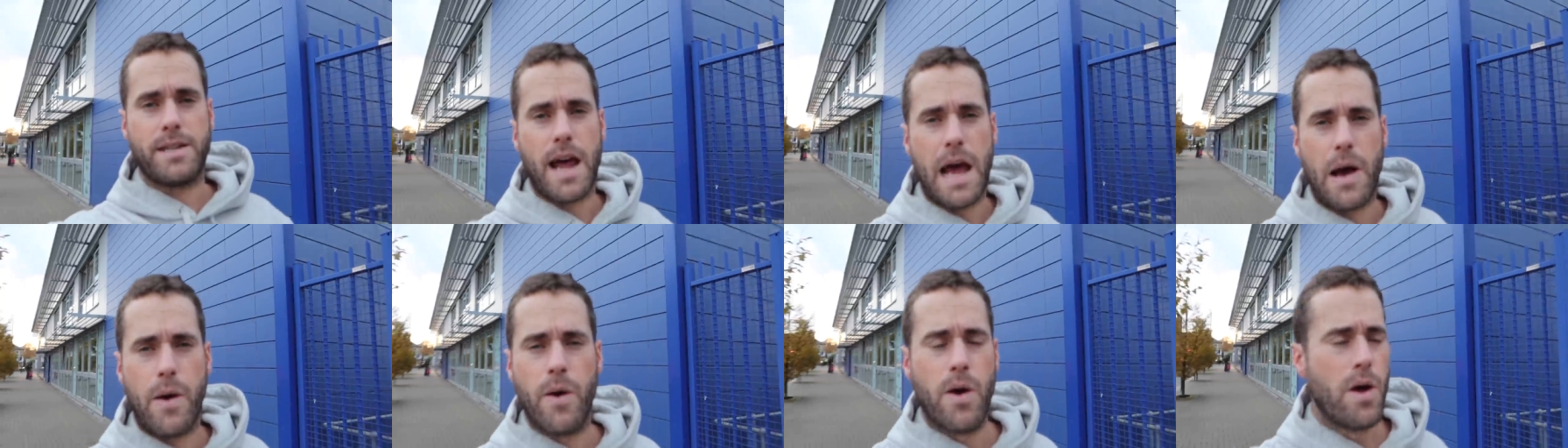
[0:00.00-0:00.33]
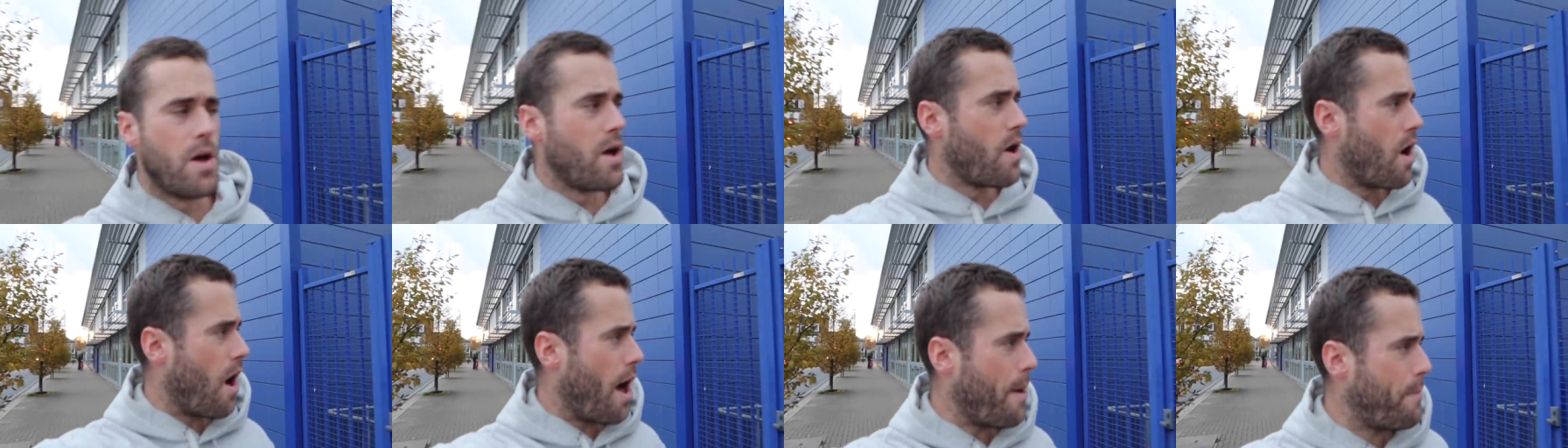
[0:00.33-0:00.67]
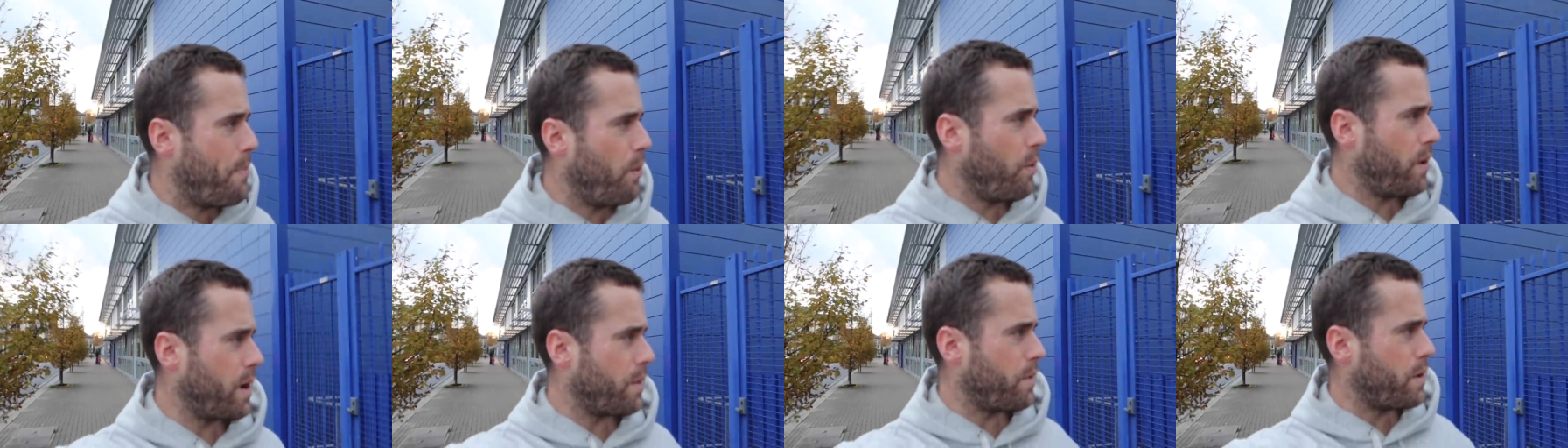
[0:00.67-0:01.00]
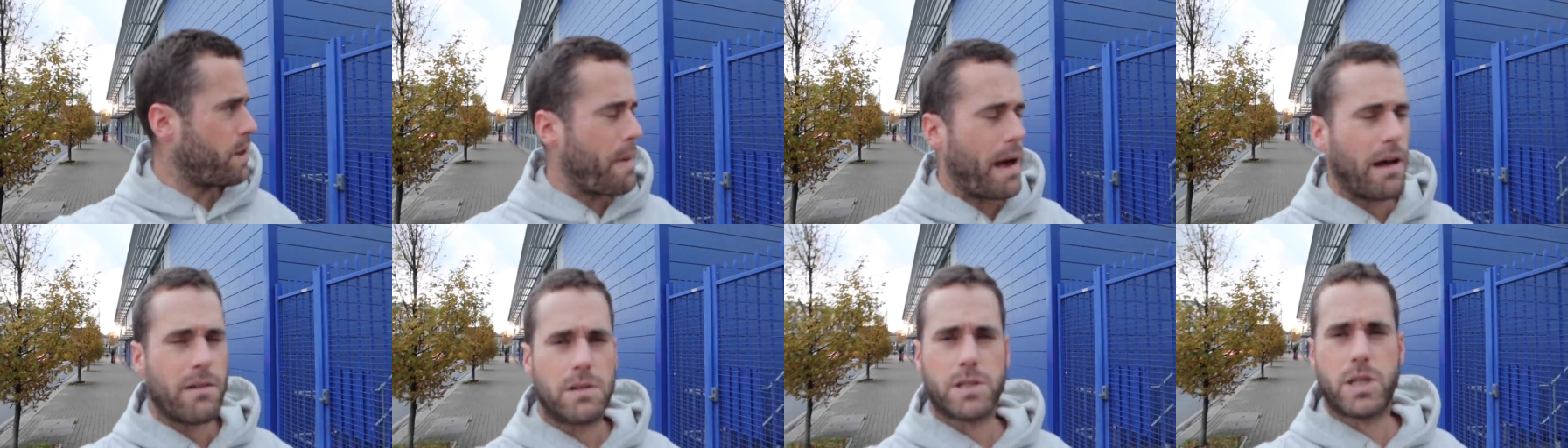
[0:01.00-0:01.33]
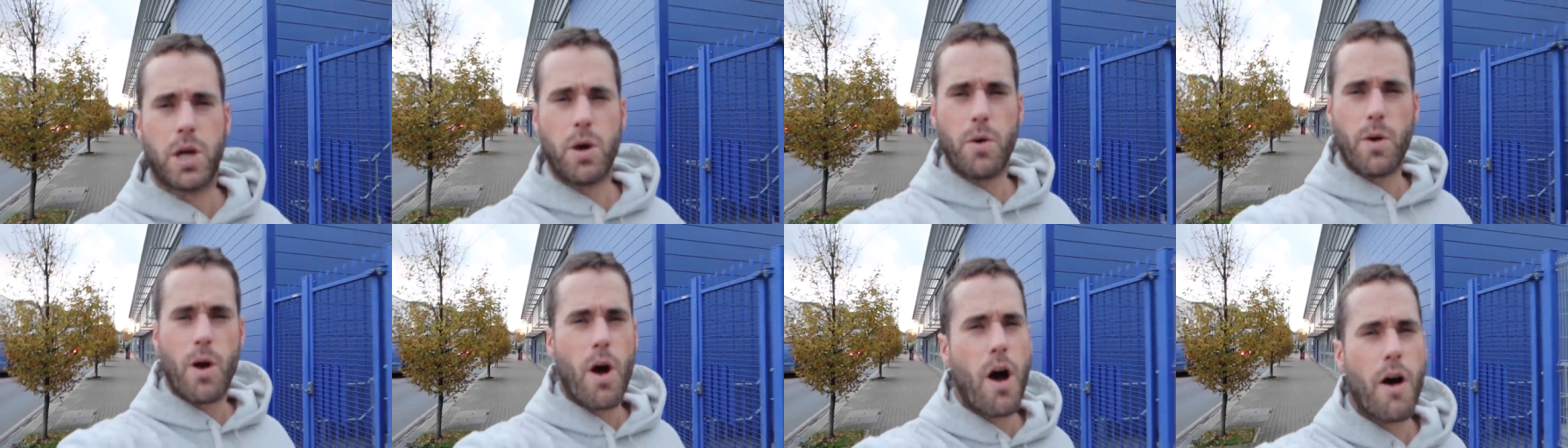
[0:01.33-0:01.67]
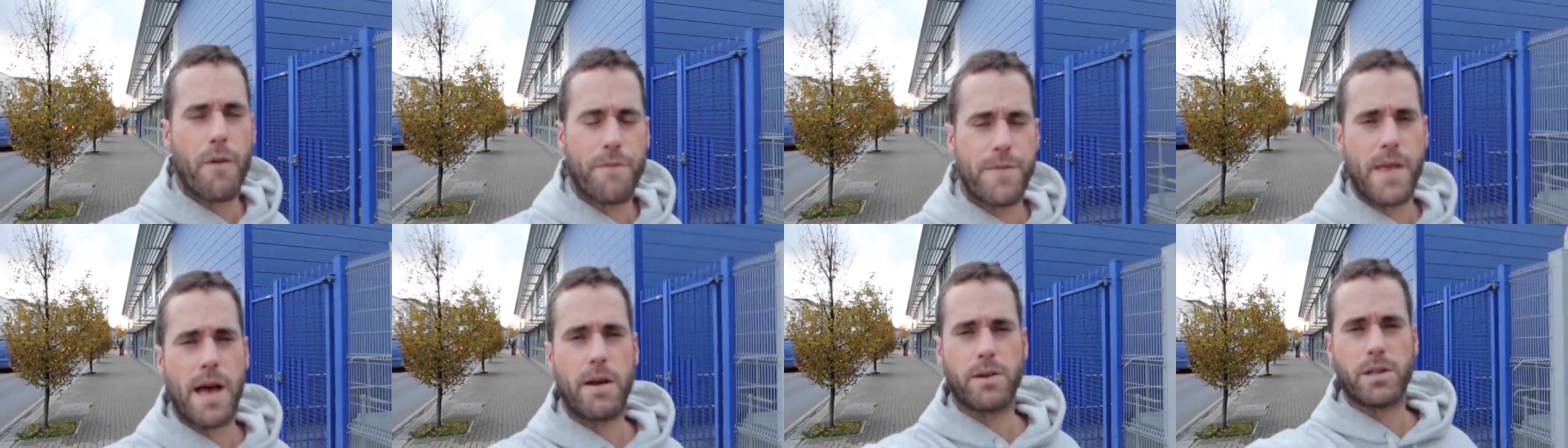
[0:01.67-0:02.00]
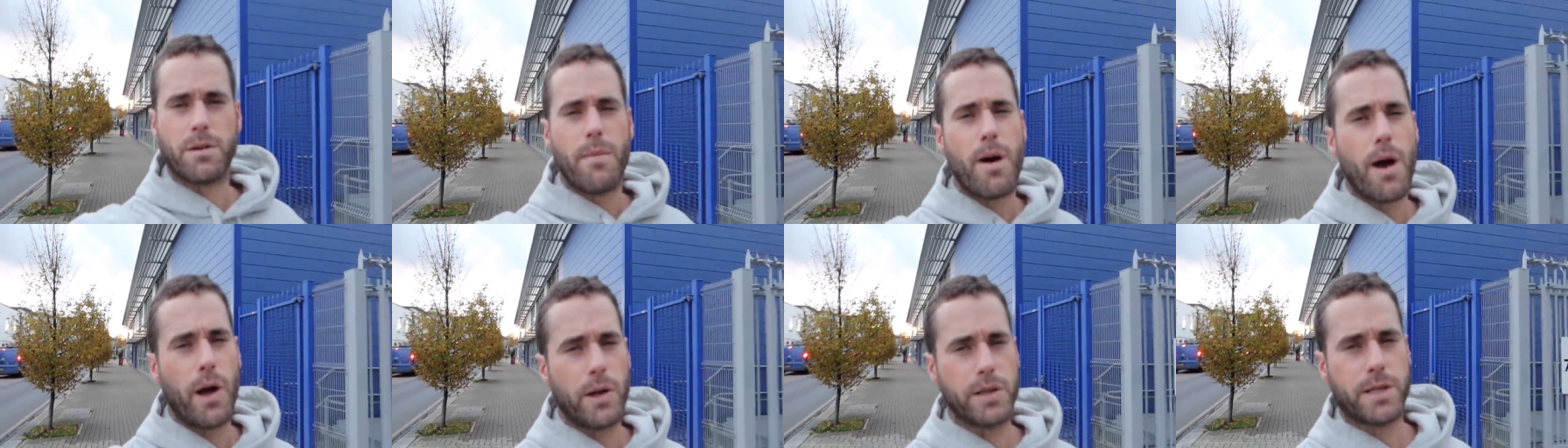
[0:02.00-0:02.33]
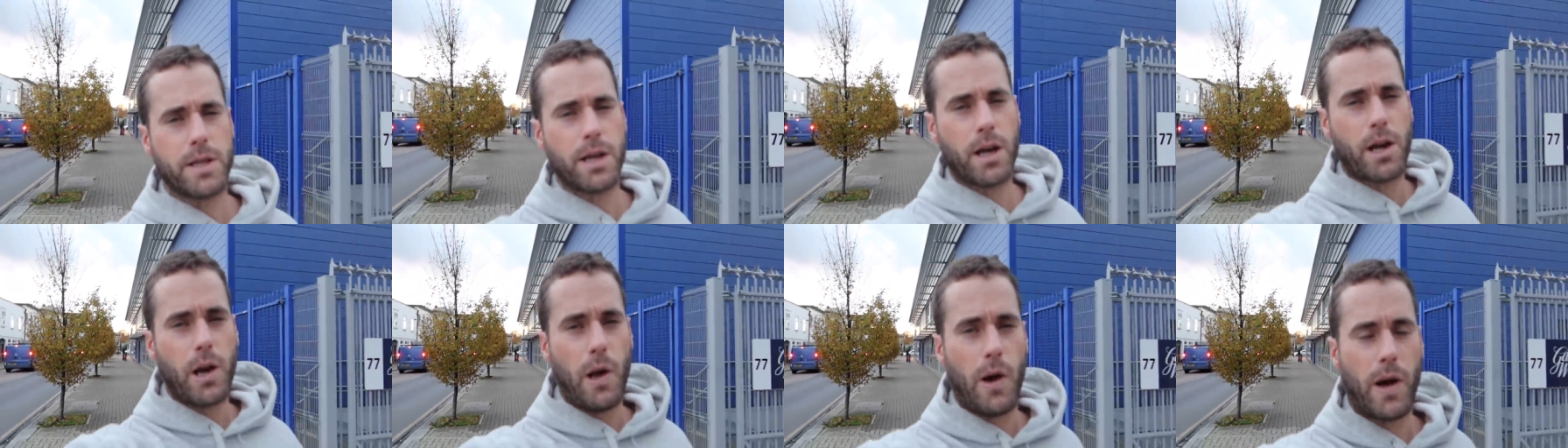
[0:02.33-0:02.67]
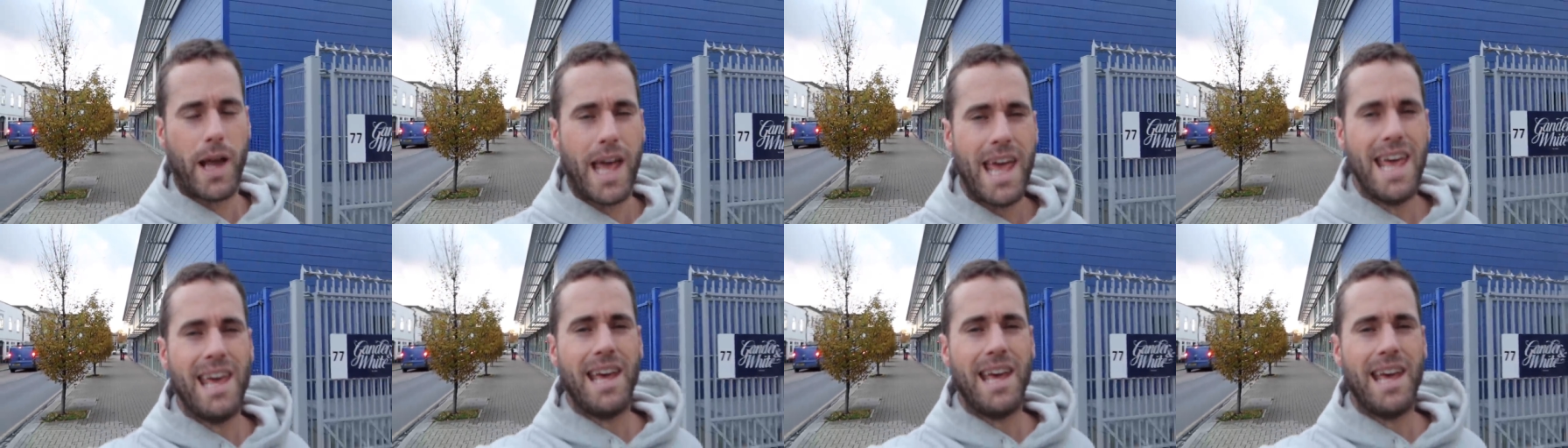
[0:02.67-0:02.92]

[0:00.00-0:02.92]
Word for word: now. I bought it with about two and a half thousand miles on the clock.